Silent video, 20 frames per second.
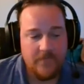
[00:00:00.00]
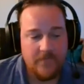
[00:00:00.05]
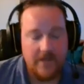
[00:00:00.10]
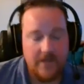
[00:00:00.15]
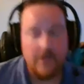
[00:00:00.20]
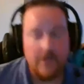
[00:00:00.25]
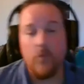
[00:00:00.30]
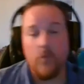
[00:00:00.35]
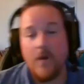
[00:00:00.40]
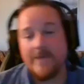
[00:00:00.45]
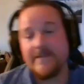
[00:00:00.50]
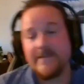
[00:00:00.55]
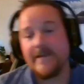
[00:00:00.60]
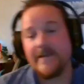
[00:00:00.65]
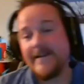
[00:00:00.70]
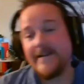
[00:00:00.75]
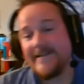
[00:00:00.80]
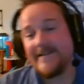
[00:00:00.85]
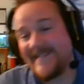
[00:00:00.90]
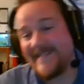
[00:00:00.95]
it wasn't
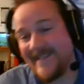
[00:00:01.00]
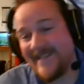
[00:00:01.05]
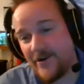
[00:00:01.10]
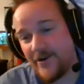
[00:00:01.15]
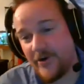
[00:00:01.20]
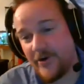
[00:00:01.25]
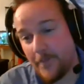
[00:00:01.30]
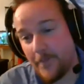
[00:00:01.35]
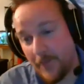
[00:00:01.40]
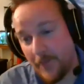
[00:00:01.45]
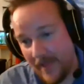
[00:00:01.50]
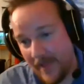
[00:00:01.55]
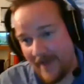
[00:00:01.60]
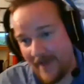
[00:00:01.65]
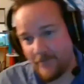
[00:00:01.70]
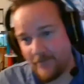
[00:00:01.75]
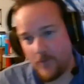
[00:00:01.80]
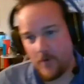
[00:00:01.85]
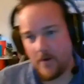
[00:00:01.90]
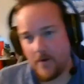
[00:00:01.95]
considered a
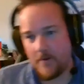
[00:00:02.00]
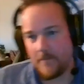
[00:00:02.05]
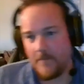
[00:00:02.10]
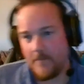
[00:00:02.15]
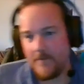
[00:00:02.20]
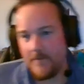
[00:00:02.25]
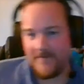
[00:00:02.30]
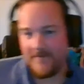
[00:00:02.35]
platform.